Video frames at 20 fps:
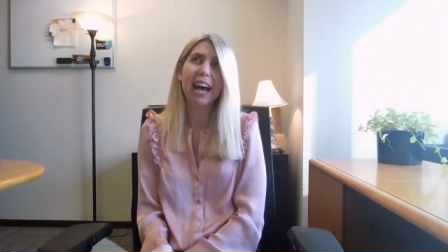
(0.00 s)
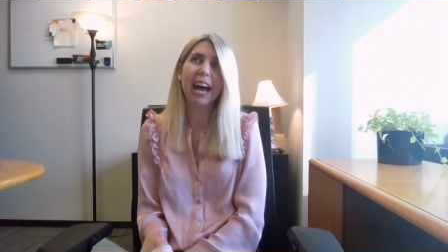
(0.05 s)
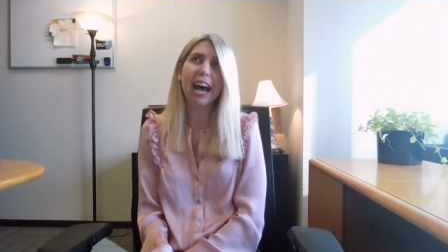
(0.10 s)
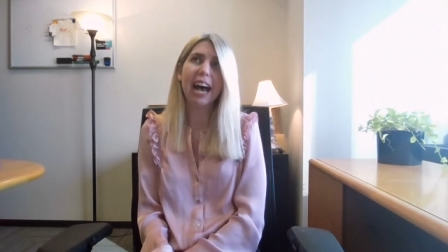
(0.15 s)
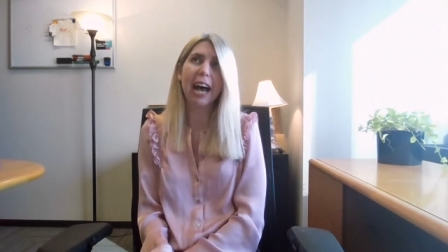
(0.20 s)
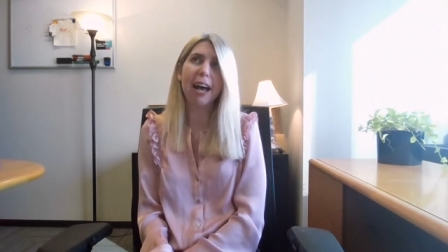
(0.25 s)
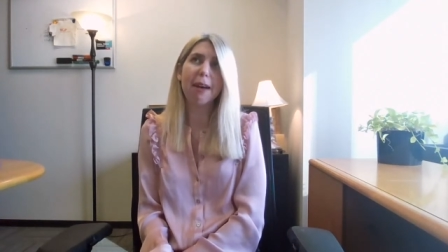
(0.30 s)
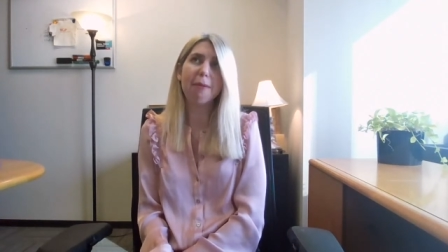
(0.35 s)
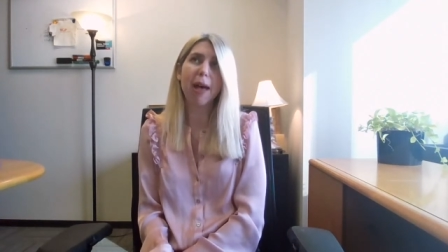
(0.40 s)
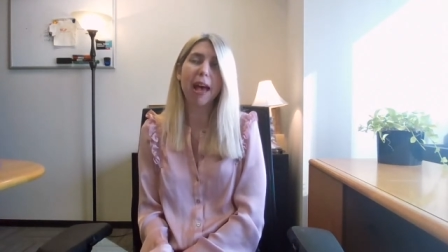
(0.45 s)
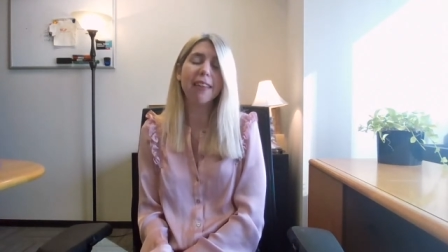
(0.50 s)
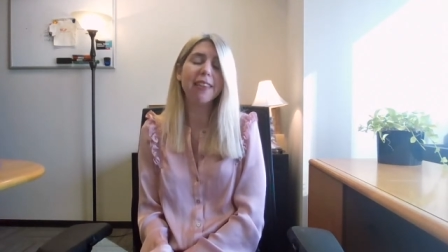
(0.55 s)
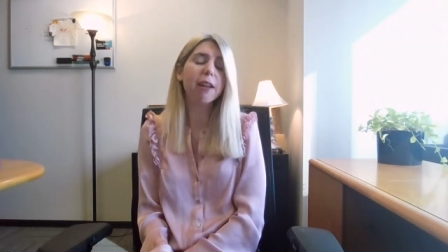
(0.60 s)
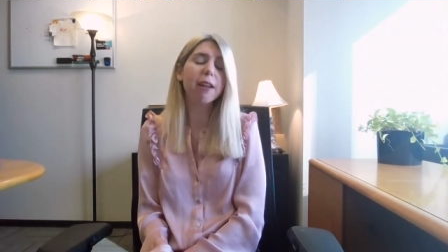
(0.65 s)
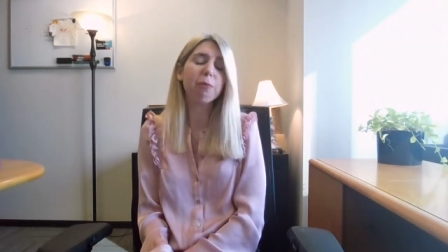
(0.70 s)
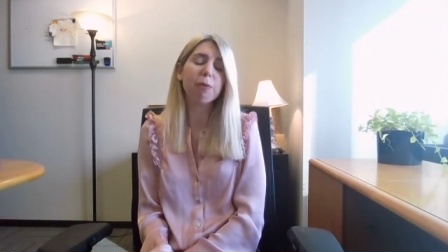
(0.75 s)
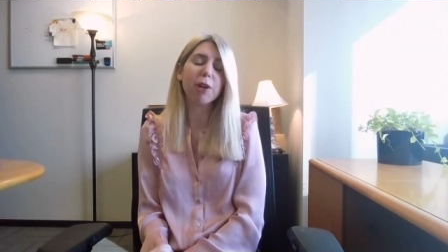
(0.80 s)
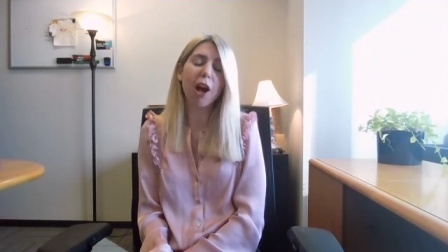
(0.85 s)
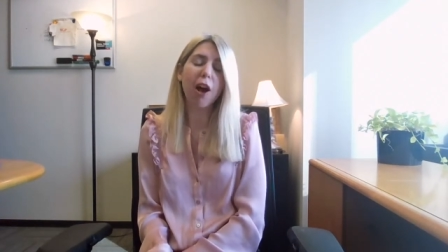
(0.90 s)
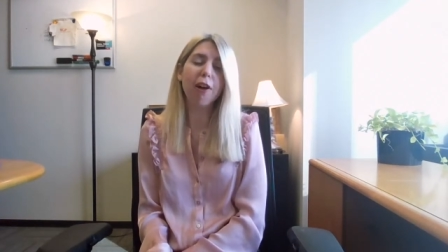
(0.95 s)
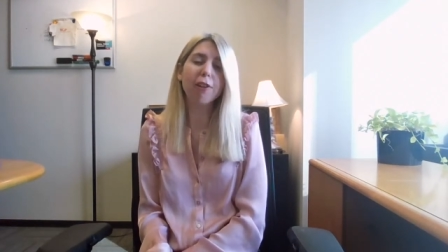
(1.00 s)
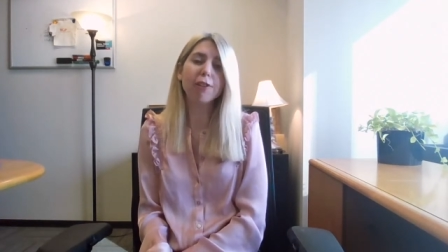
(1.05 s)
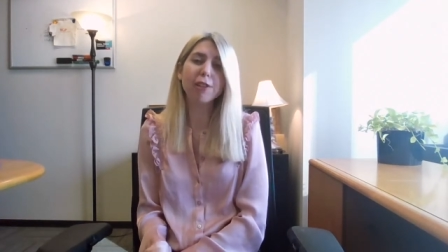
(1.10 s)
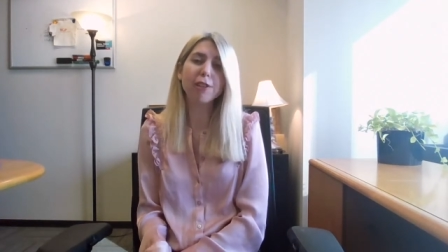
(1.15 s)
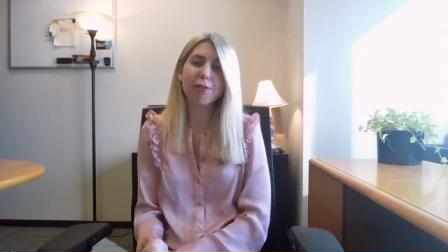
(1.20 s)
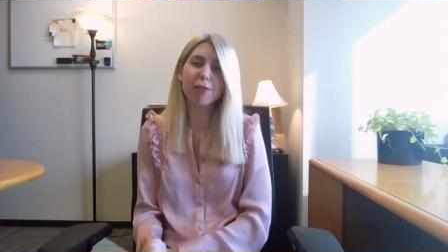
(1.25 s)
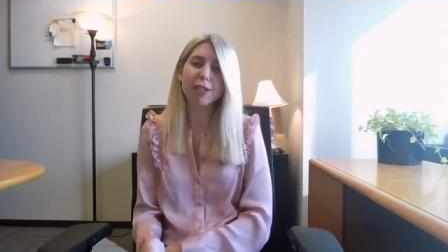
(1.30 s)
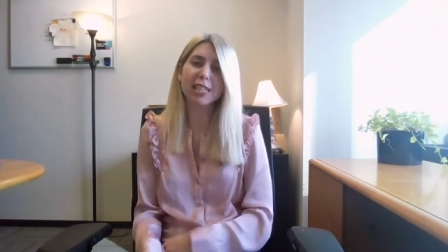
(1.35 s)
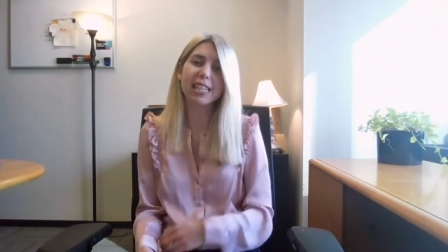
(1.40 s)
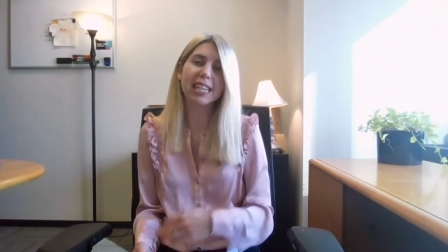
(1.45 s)
Um, and then we
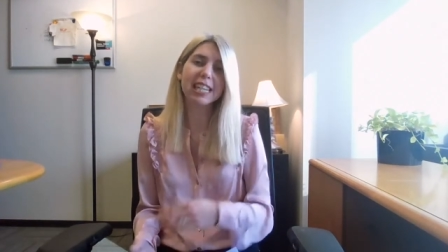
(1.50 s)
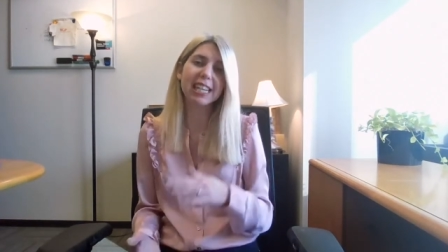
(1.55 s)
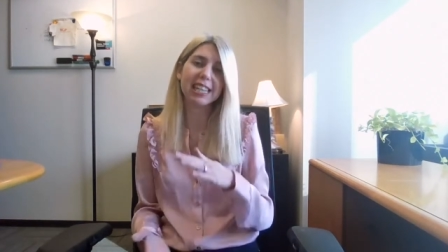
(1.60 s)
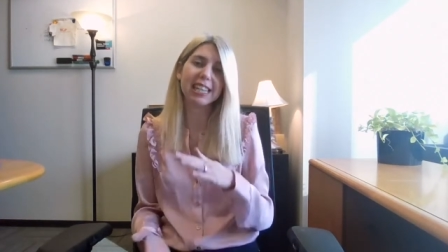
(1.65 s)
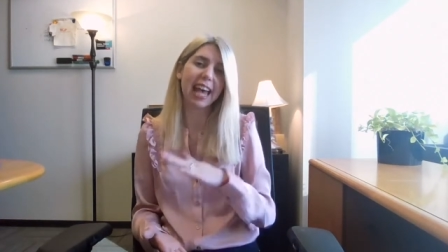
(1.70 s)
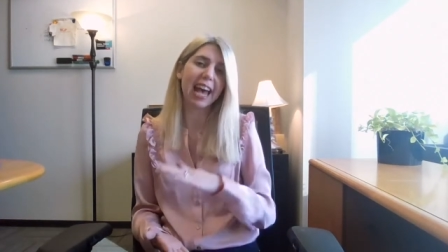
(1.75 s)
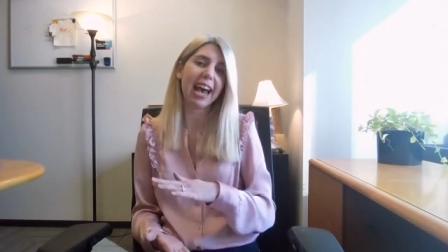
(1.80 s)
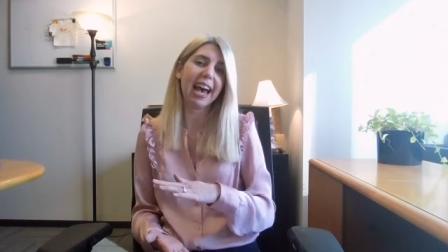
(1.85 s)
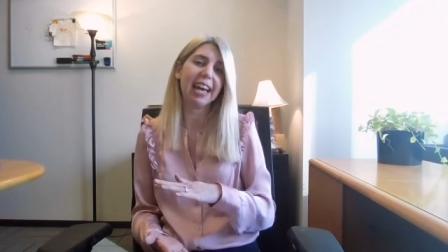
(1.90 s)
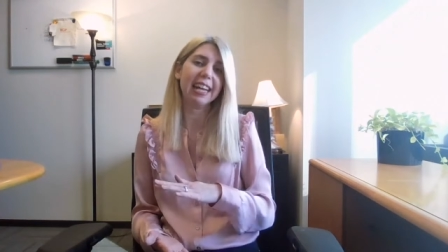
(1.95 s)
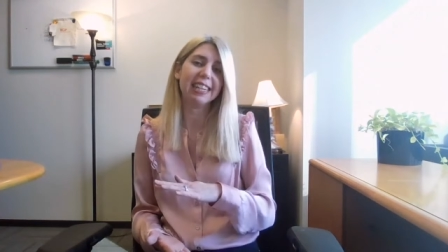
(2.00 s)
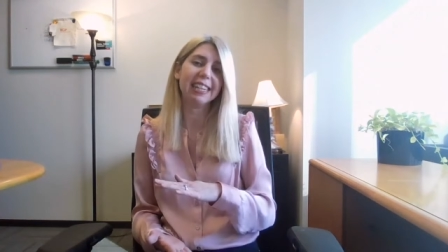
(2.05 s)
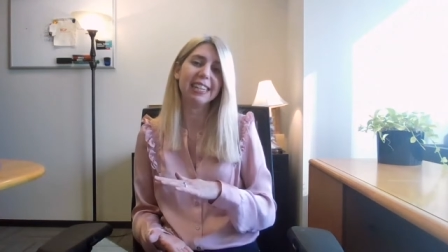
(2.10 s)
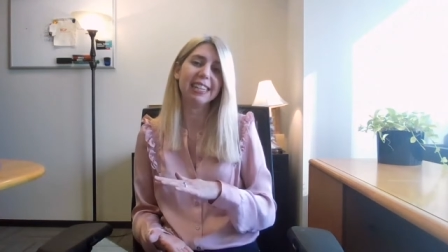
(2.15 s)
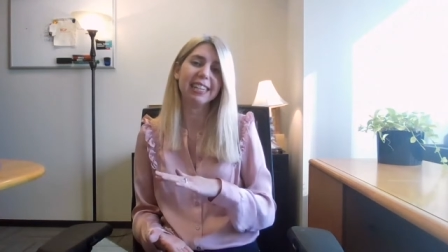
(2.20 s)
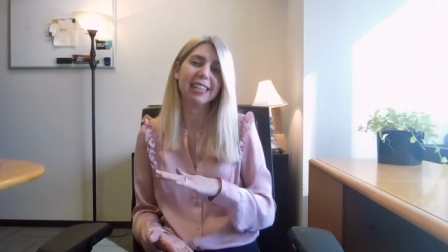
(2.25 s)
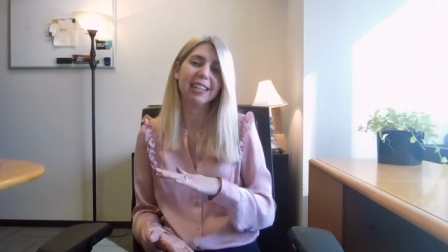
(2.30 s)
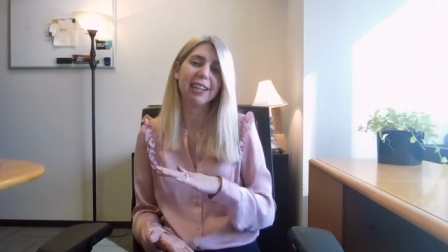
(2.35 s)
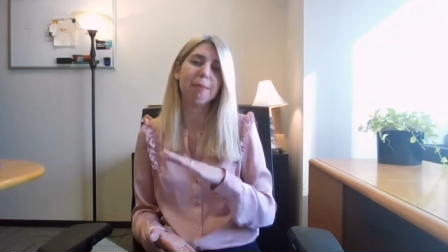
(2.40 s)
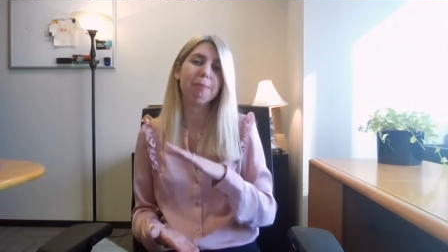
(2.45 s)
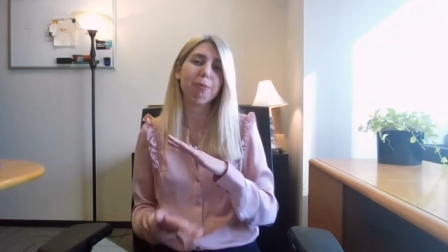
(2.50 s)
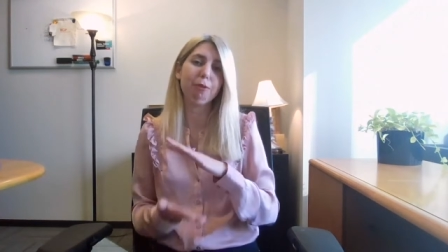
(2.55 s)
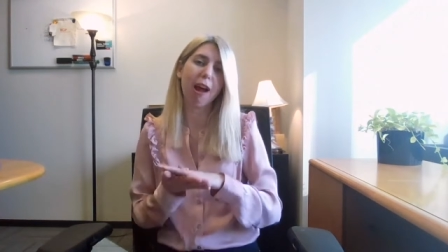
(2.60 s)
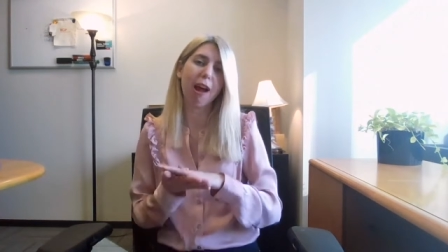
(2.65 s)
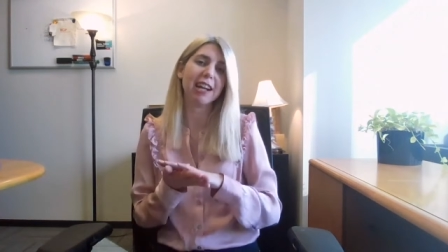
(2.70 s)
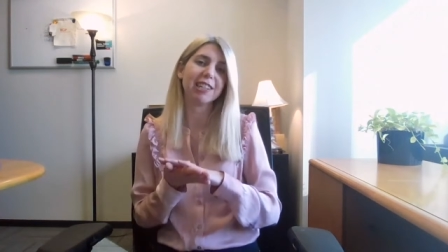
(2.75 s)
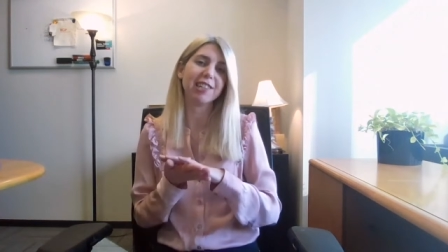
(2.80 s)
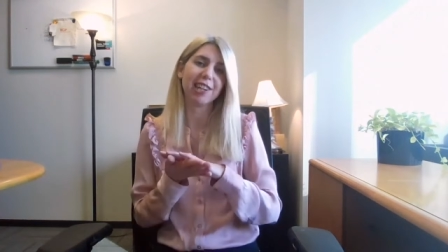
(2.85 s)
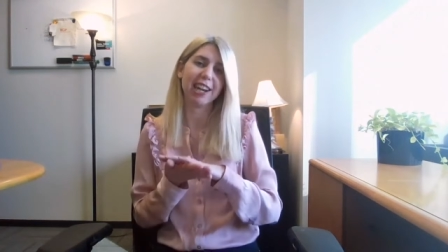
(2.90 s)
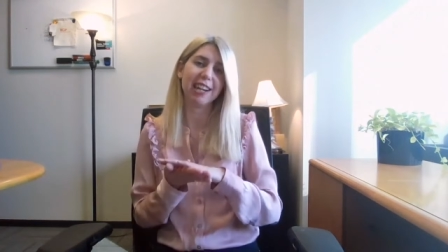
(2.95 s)
also see that
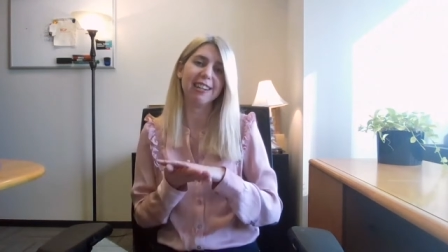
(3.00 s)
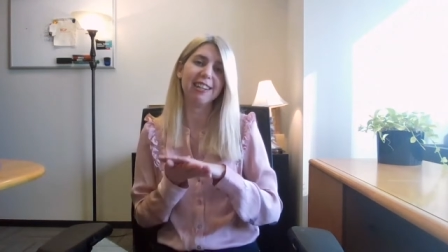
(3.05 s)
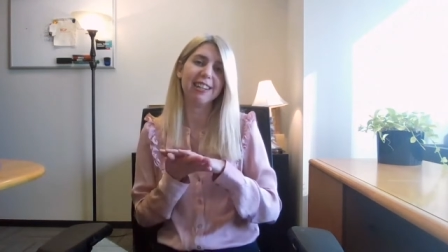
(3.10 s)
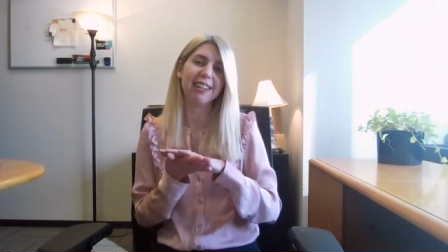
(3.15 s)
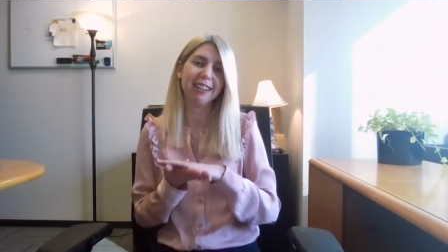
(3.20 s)
compression